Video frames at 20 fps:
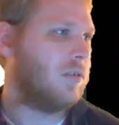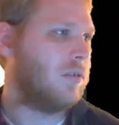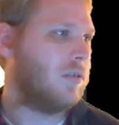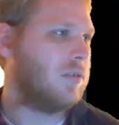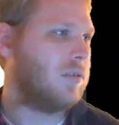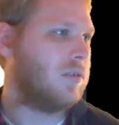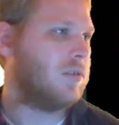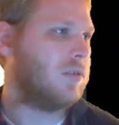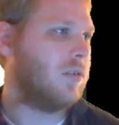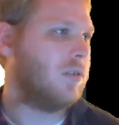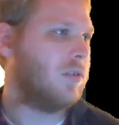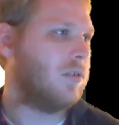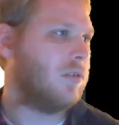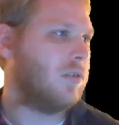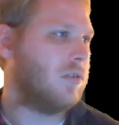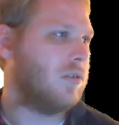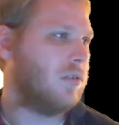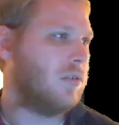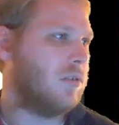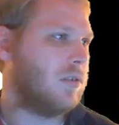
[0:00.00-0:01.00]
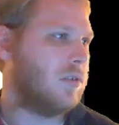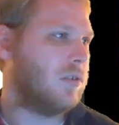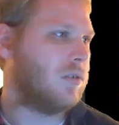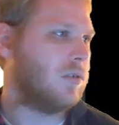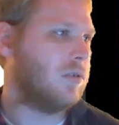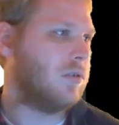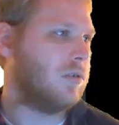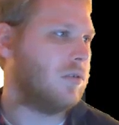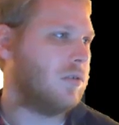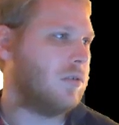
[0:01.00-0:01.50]
circles
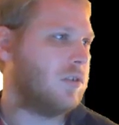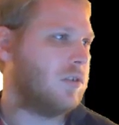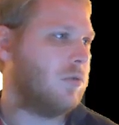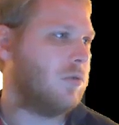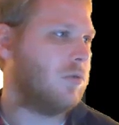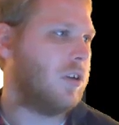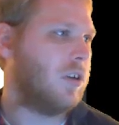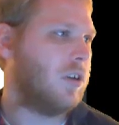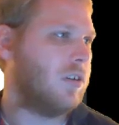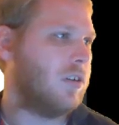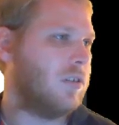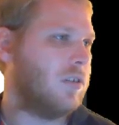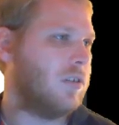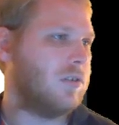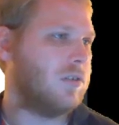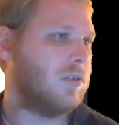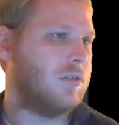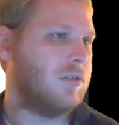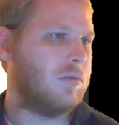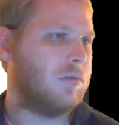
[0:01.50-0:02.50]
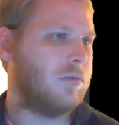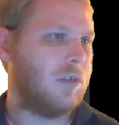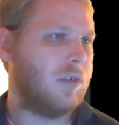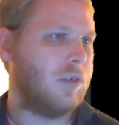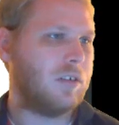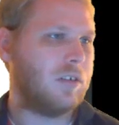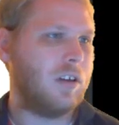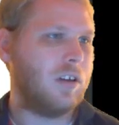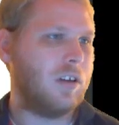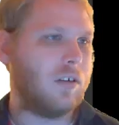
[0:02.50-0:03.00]
or squares or
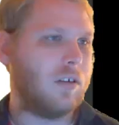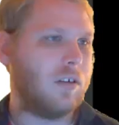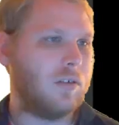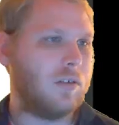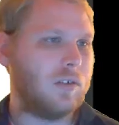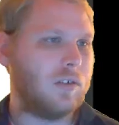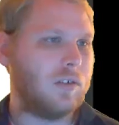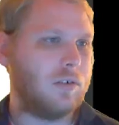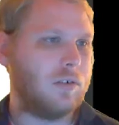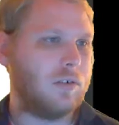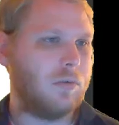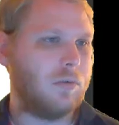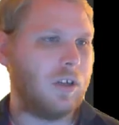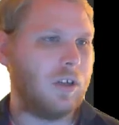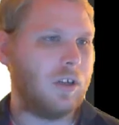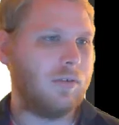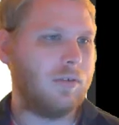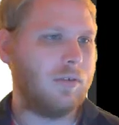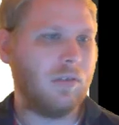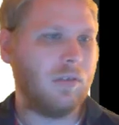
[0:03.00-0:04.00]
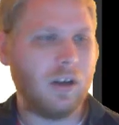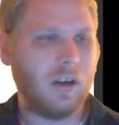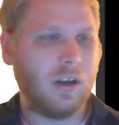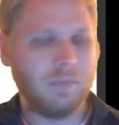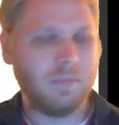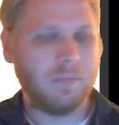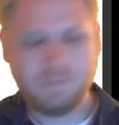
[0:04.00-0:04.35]
rectangles or whatever, right?